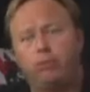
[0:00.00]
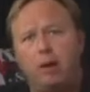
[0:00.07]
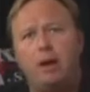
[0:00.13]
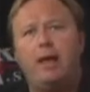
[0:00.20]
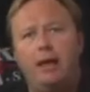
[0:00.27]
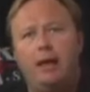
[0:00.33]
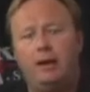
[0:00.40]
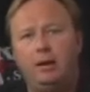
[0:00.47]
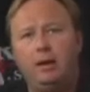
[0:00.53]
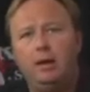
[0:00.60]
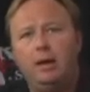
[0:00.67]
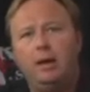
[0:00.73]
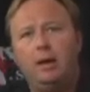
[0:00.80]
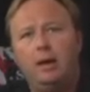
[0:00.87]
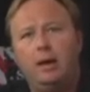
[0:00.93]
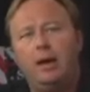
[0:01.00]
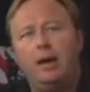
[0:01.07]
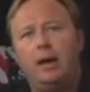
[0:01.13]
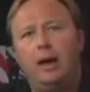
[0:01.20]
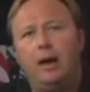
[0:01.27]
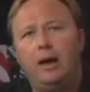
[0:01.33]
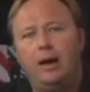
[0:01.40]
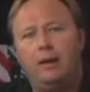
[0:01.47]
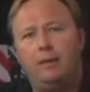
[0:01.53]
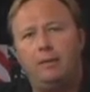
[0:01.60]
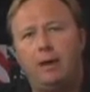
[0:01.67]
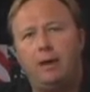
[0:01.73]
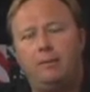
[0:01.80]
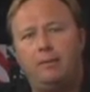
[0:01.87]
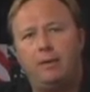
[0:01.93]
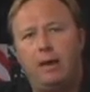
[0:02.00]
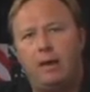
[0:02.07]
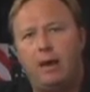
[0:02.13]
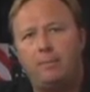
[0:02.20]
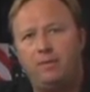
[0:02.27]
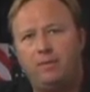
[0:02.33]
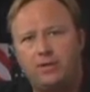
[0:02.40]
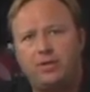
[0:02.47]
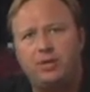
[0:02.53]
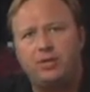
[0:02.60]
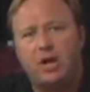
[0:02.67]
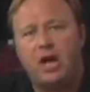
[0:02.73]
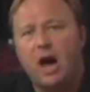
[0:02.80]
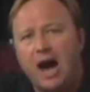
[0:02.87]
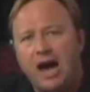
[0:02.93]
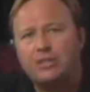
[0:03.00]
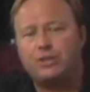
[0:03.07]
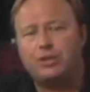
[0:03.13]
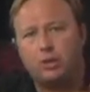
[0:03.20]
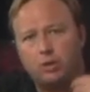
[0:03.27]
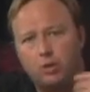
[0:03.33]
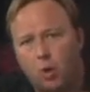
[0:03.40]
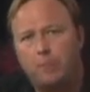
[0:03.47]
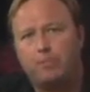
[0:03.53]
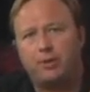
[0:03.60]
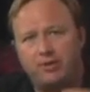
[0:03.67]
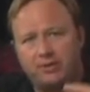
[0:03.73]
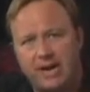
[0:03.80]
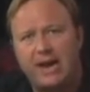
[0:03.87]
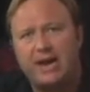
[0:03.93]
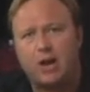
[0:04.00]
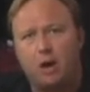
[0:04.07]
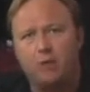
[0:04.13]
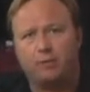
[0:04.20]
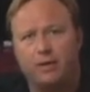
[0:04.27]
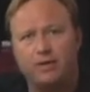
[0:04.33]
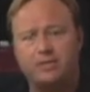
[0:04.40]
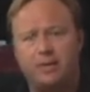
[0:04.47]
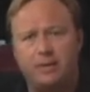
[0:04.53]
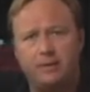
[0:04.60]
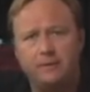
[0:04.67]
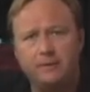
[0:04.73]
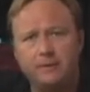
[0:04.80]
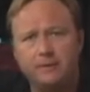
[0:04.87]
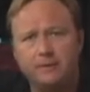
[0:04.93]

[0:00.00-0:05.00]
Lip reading: brain. I mean, this is a hostile corporate takeover, isn't it?